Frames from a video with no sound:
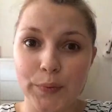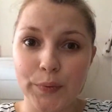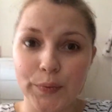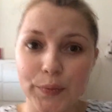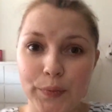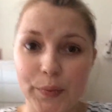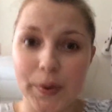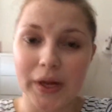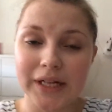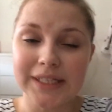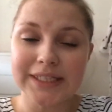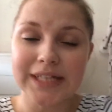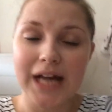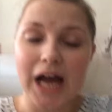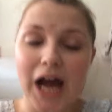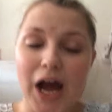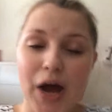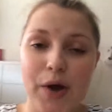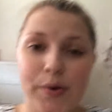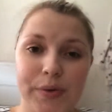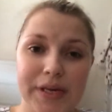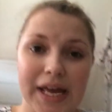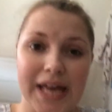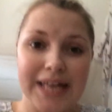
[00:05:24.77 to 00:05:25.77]
Ooh,
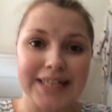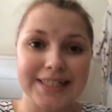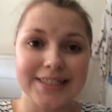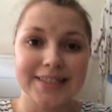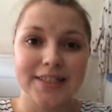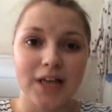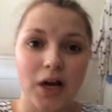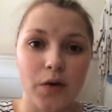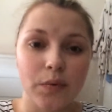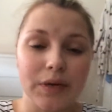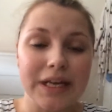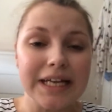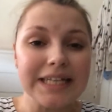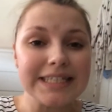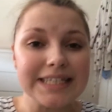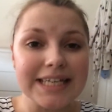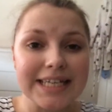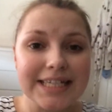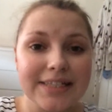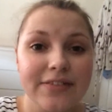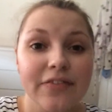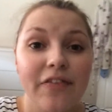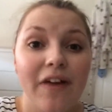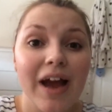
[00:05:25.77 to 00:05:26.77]
okay, so it
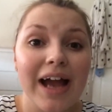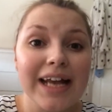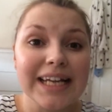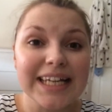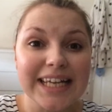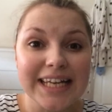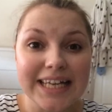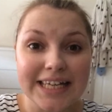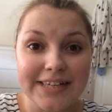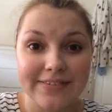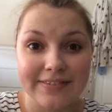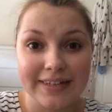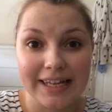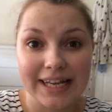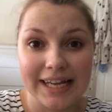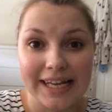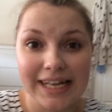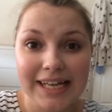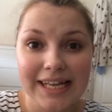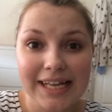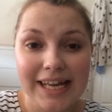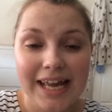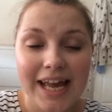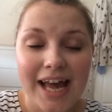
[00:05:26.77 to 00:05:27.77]
is Friday
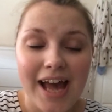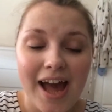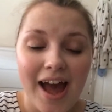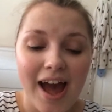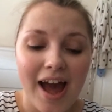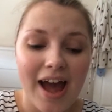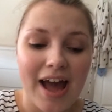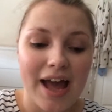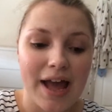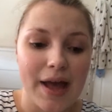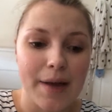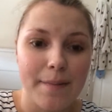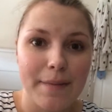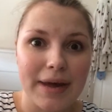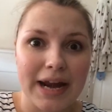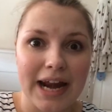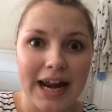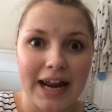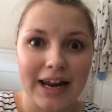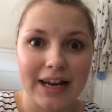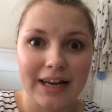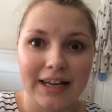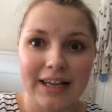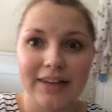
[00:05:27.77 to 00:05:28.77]
evening um, and
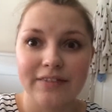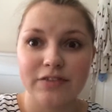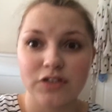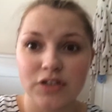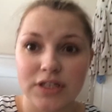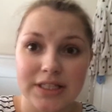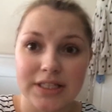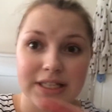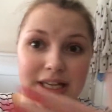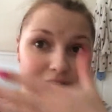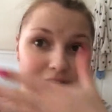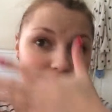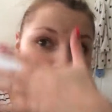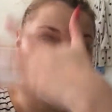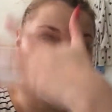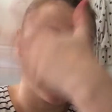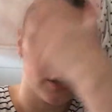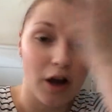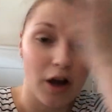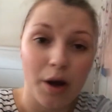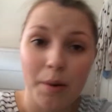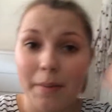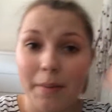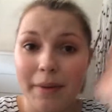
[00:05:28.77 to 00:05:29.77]
I have just taken
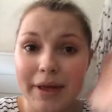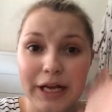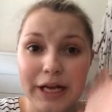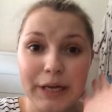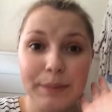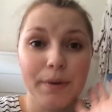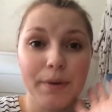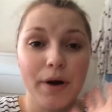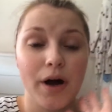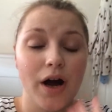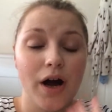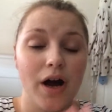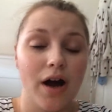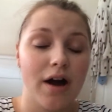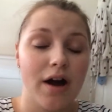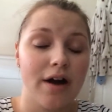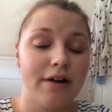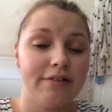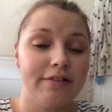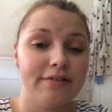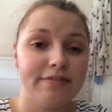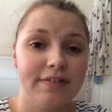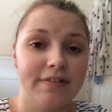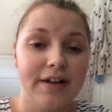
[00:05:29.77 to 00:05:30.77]
all my makeup
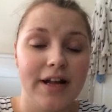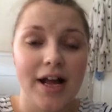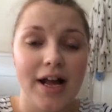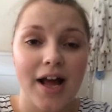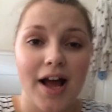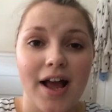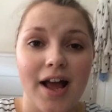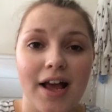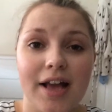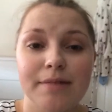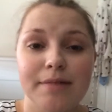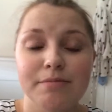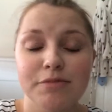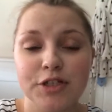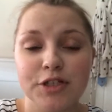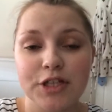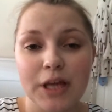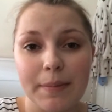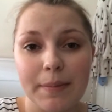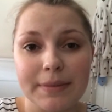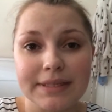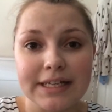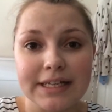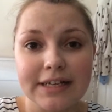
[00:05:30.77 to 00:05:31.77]
off, um, just
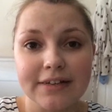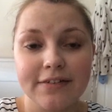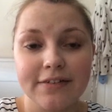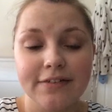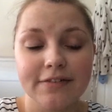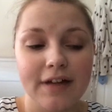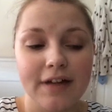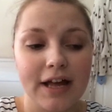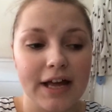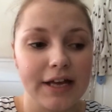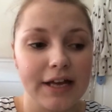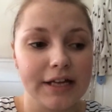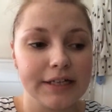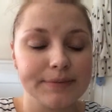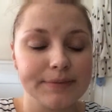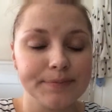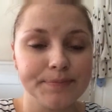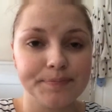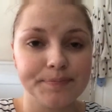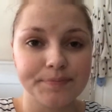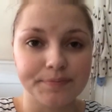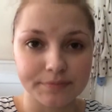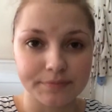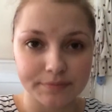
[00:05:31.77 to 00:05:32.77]
got myself
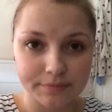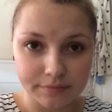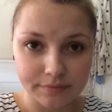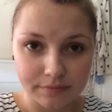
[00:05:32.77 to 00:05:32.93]
um,